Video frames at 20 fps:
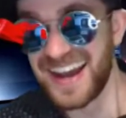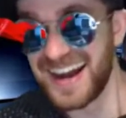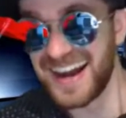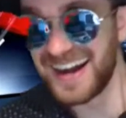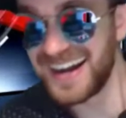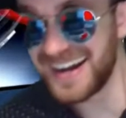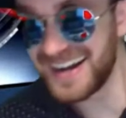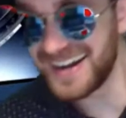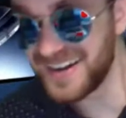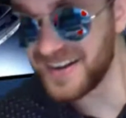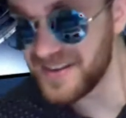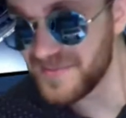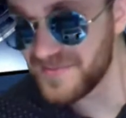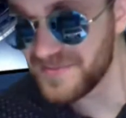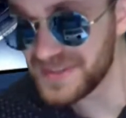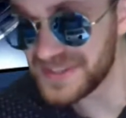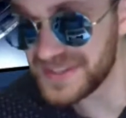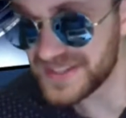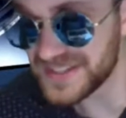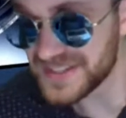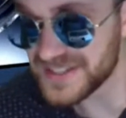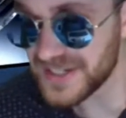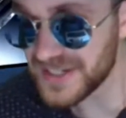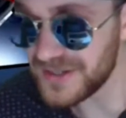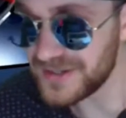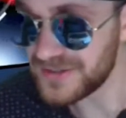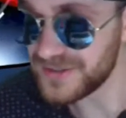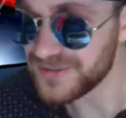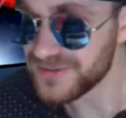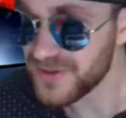
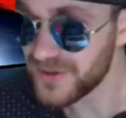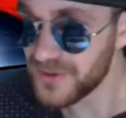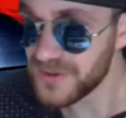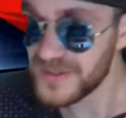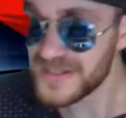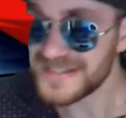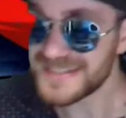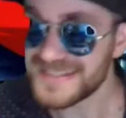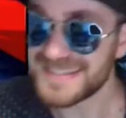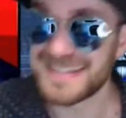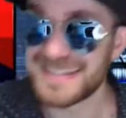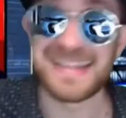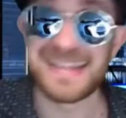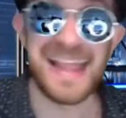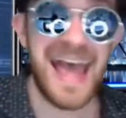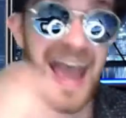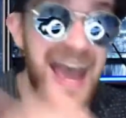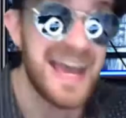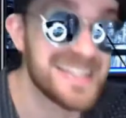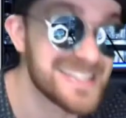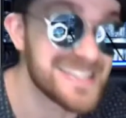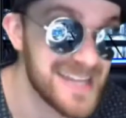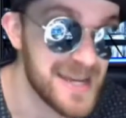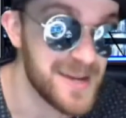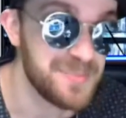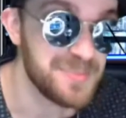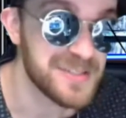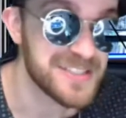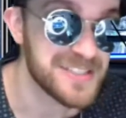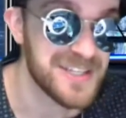So of course, last
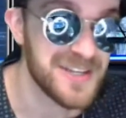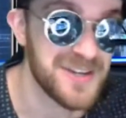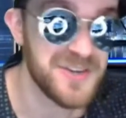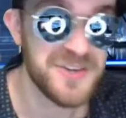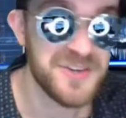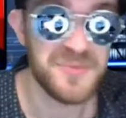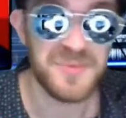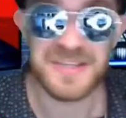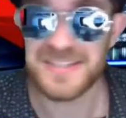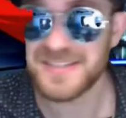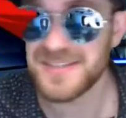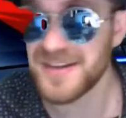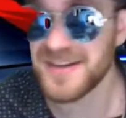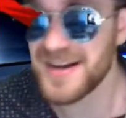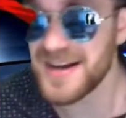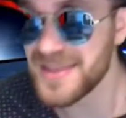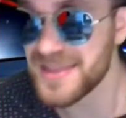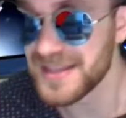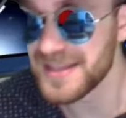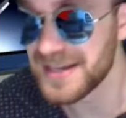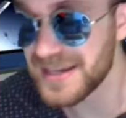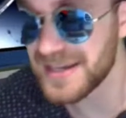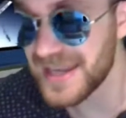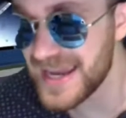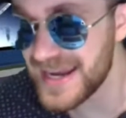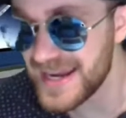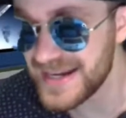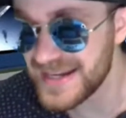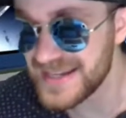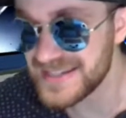episode we saw the
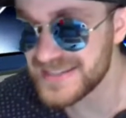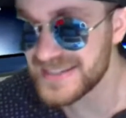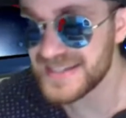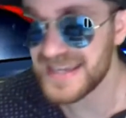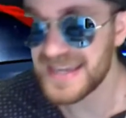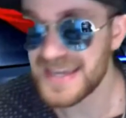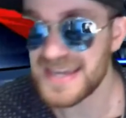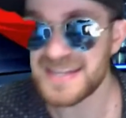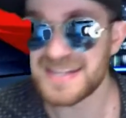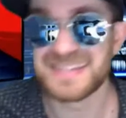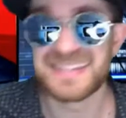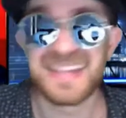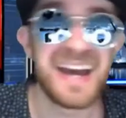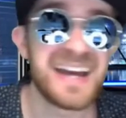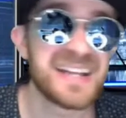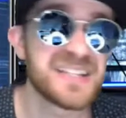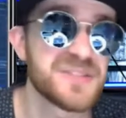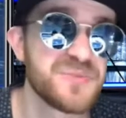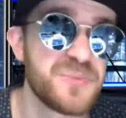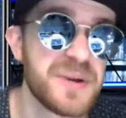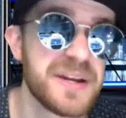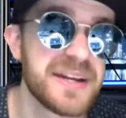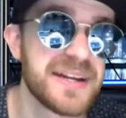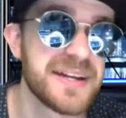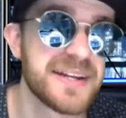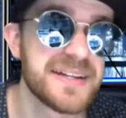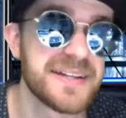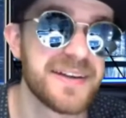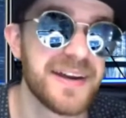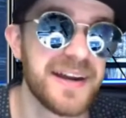ladies again, and that's
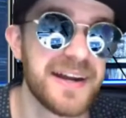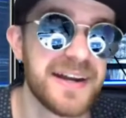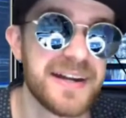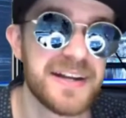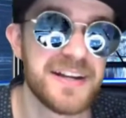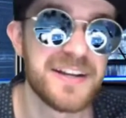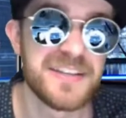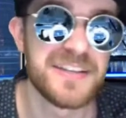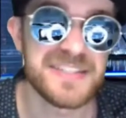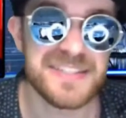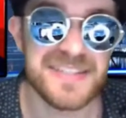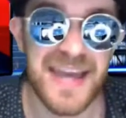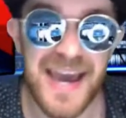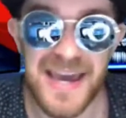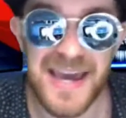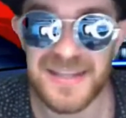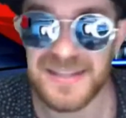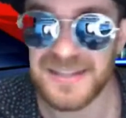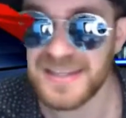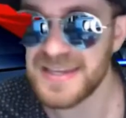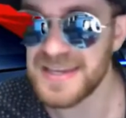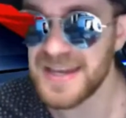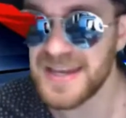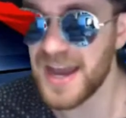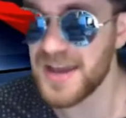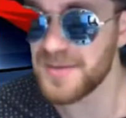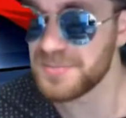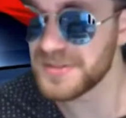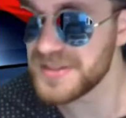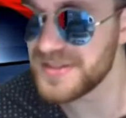where sadly,
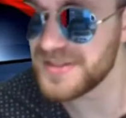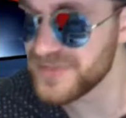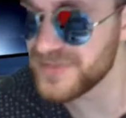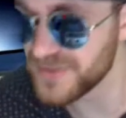I believe